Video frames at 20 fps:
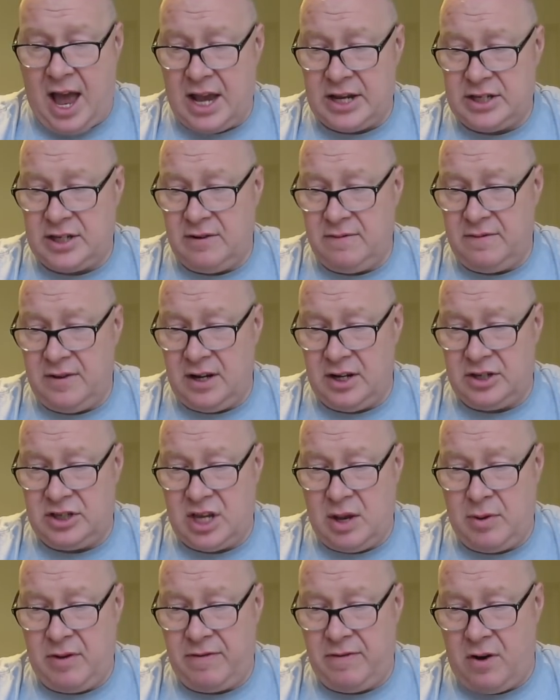Aston Villa
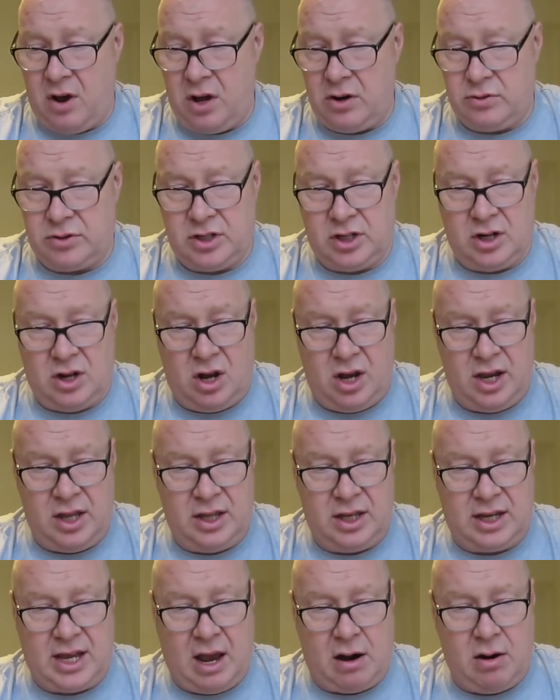semi-final tonight
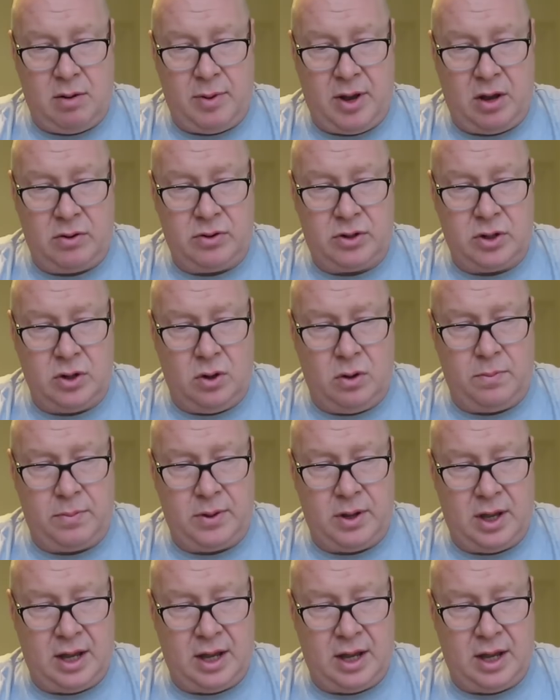in the Carabao Cup,